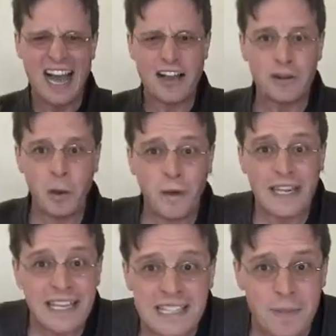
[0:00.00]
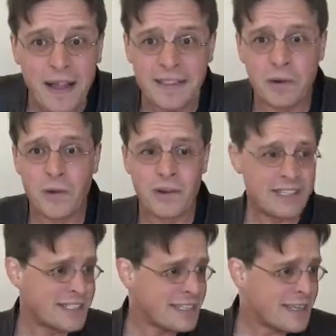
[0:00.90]
don't know what it is about that word.
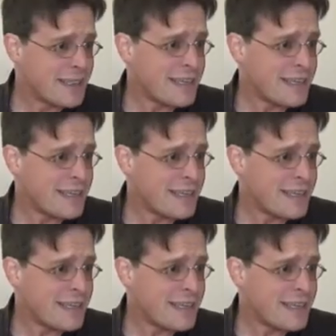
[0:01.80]
It's just.